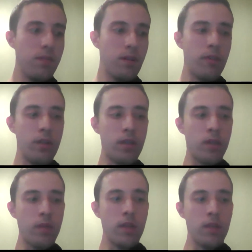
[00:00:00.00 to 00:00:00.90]
are there any key
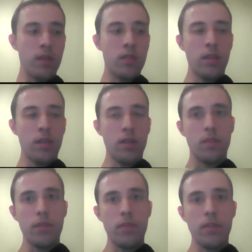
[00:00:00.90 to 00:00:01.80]
ways that this
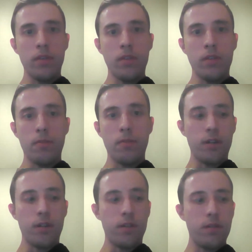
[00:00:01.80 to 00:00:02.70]
community or the
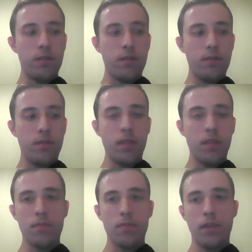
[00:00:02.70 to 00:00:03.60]
broader like
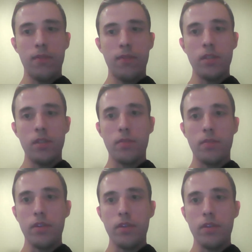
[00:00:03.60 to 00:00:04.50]
FSH community
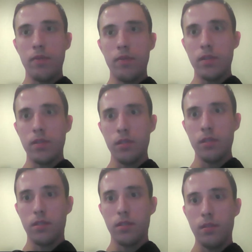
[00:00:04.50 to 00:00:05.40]
that watches this
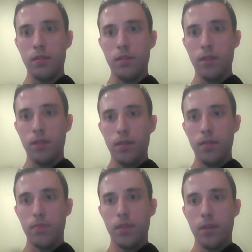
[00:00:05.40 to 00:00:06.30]
can
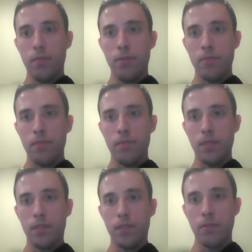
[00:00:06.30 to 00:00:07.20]
help you, like,
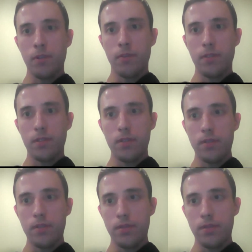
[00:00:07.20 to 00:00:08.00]
support your efforts?